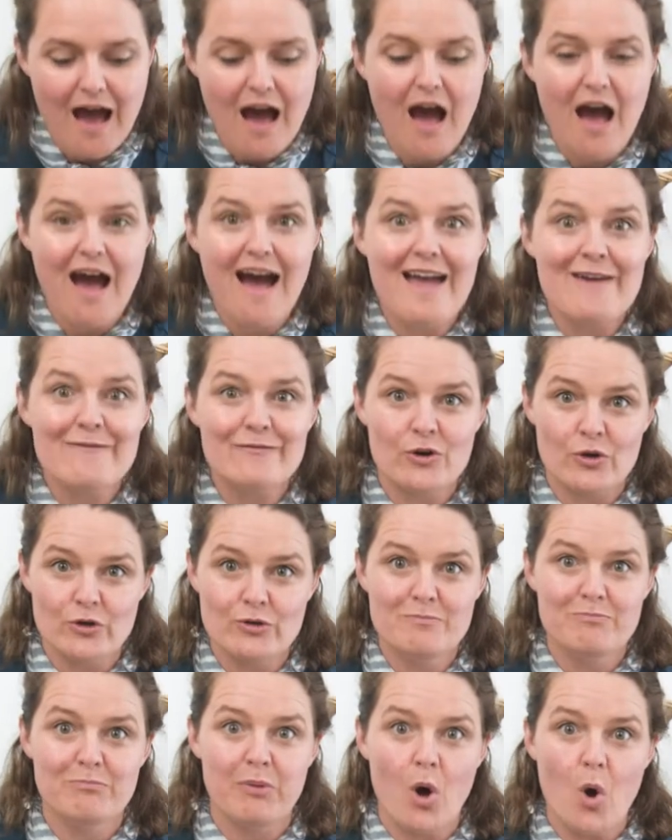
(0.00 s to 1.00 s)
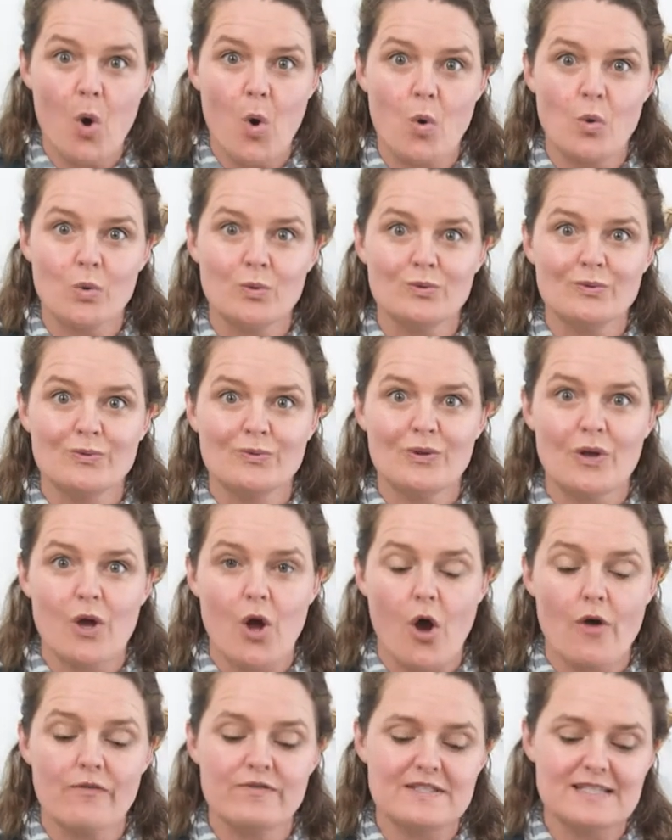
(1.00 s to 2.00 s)
I've got a bowl
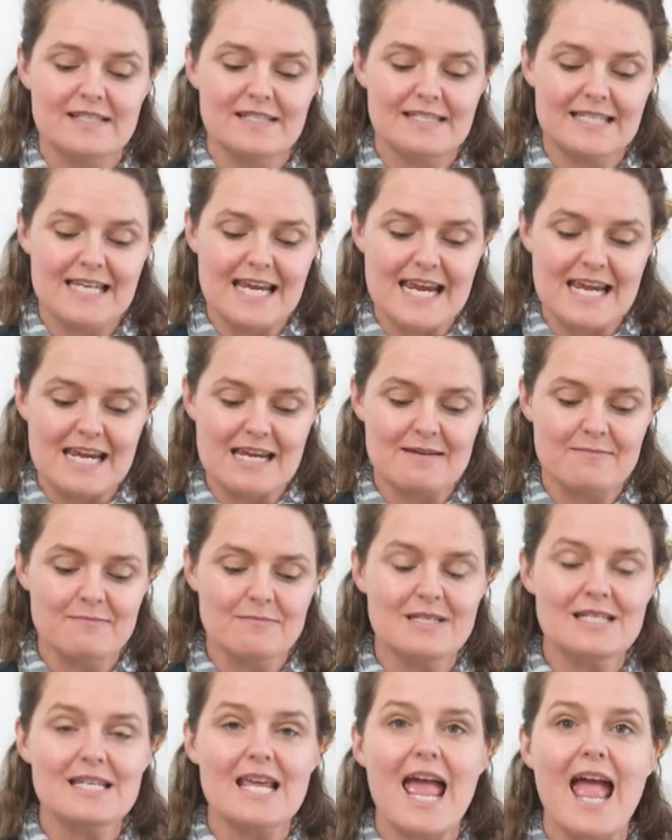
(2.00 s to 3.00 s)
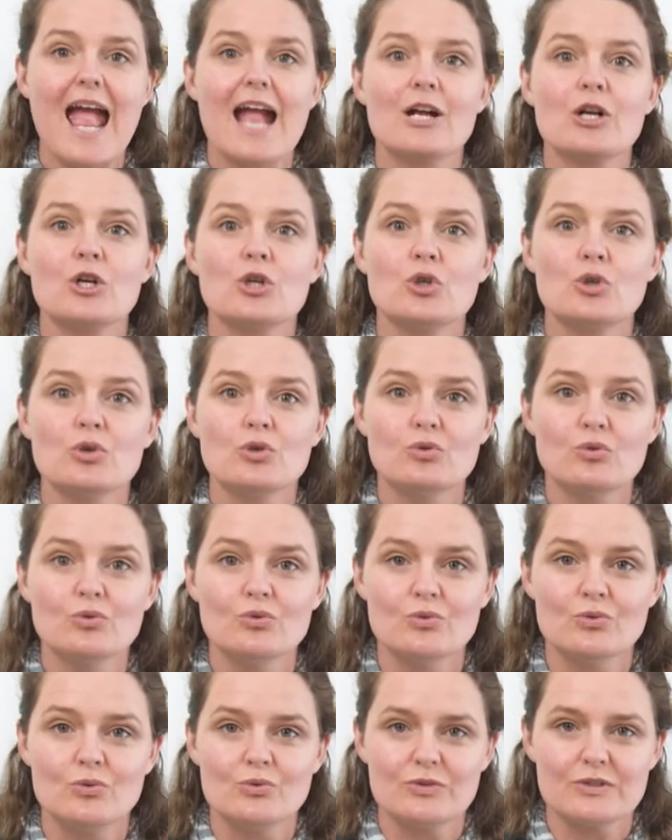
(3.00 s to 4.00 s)
of steamed and
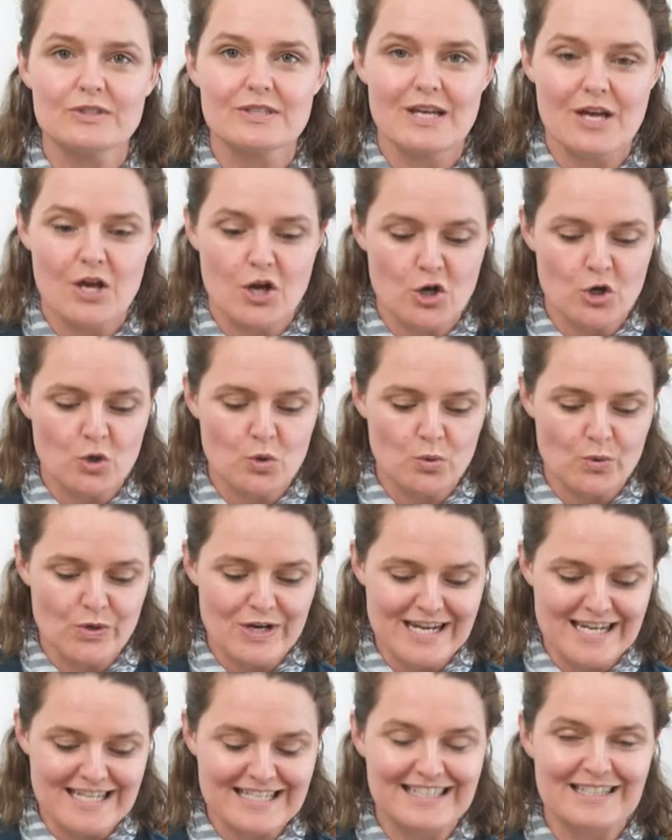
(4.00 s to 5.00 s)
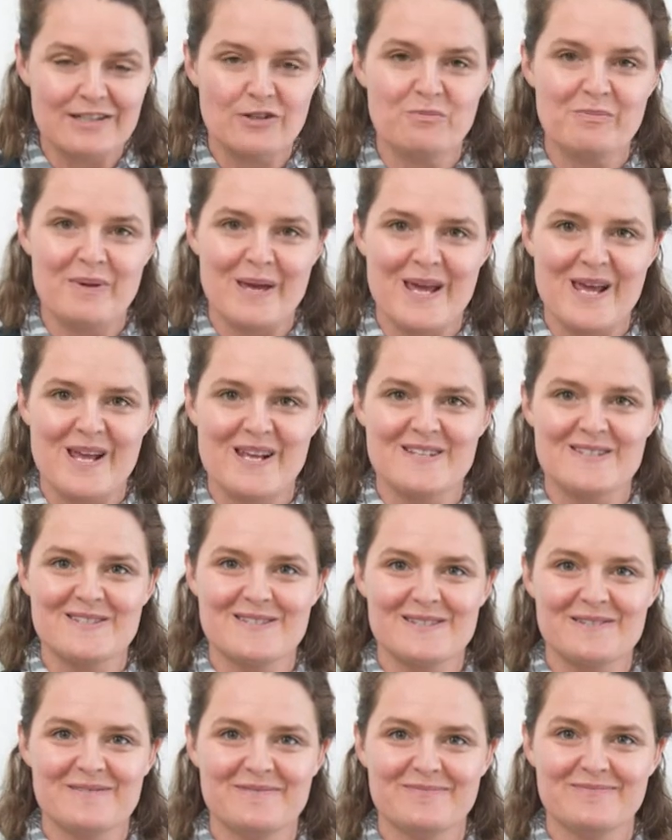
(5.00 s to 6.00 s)
cooled green little
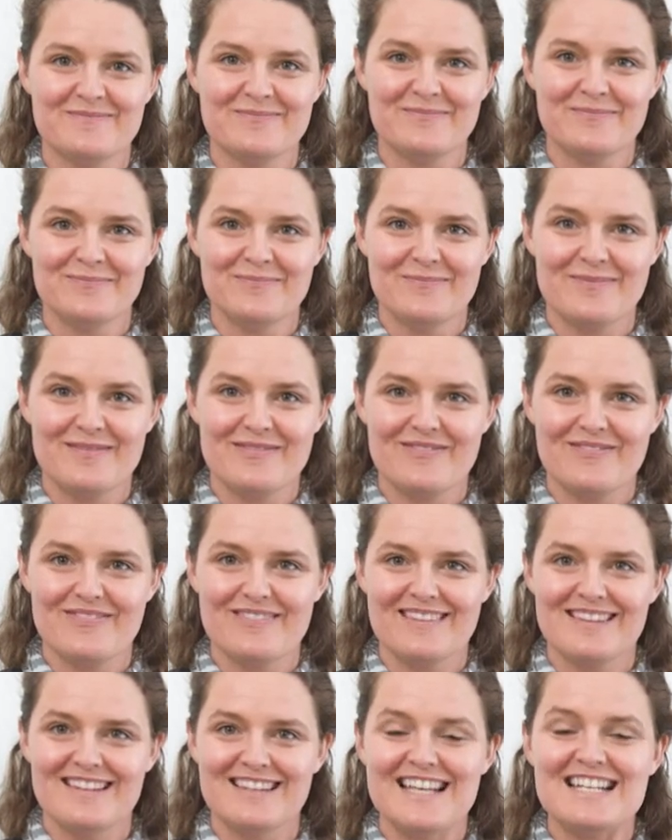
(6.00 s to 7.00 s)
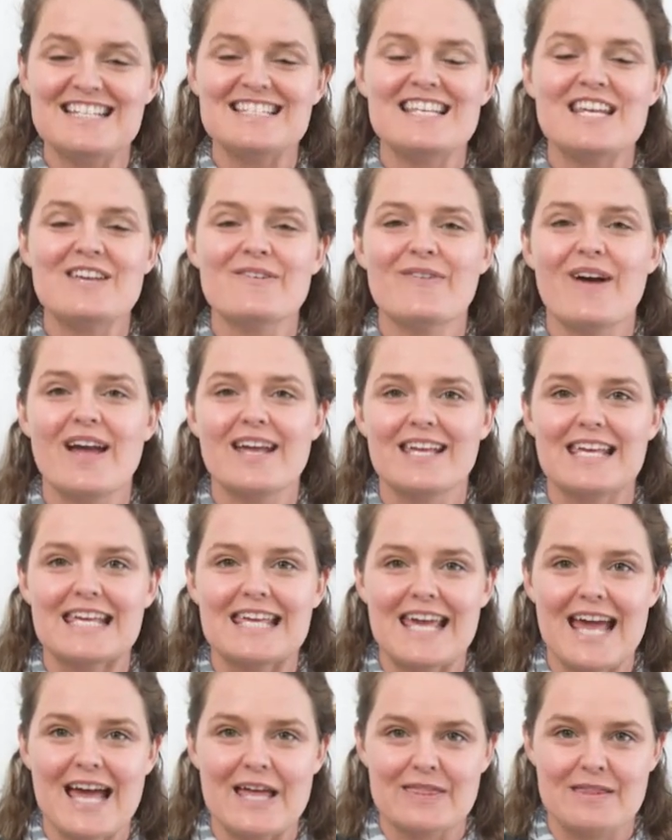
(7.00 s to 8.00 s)
peas. Let's see if I can
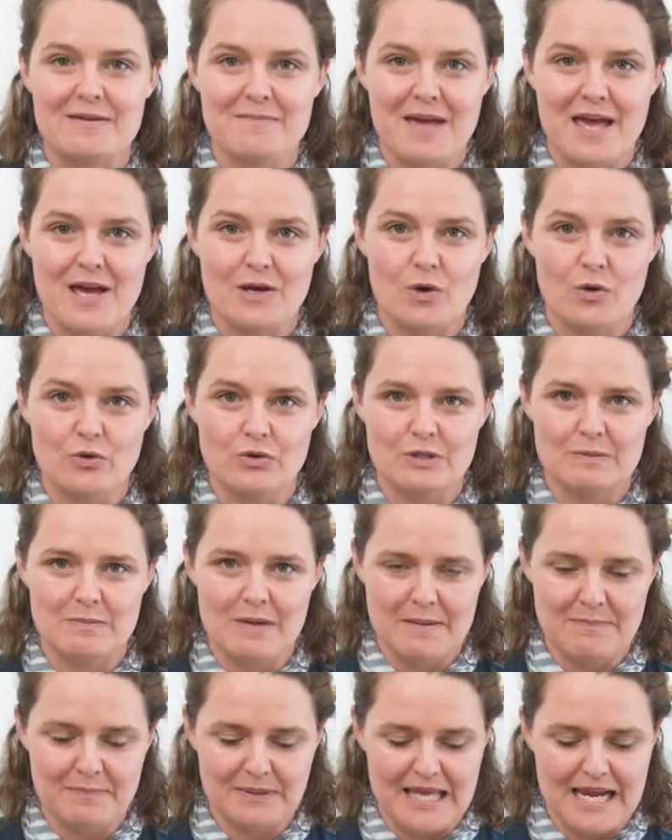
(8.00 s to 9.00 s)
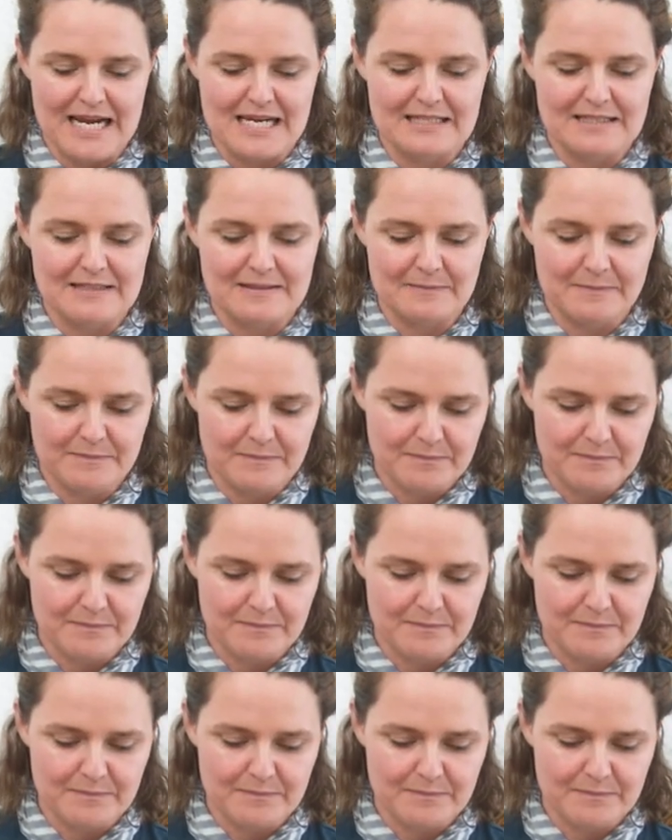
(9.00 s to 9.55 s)
count them out onto my plate.